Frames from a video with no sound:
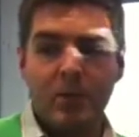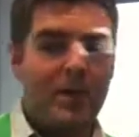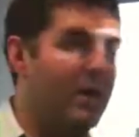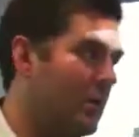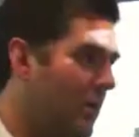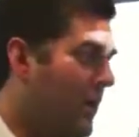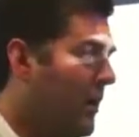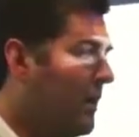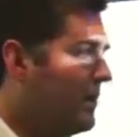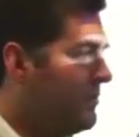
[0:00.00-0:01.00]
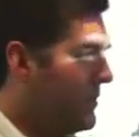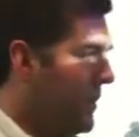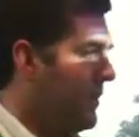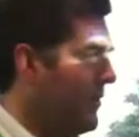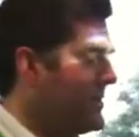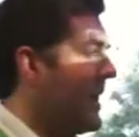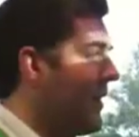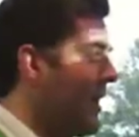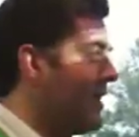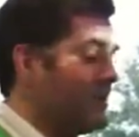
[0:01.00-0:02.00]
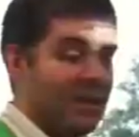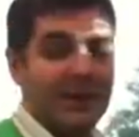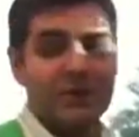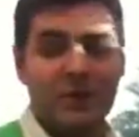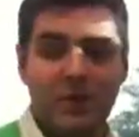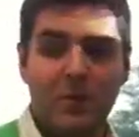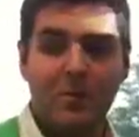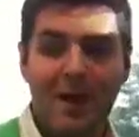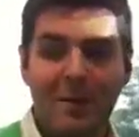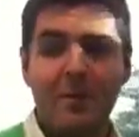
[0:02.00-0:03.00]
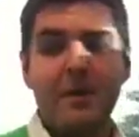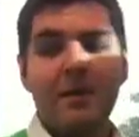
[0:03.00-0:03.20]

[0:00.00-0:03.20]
where you are, kind of the exact location, take it to a Google map,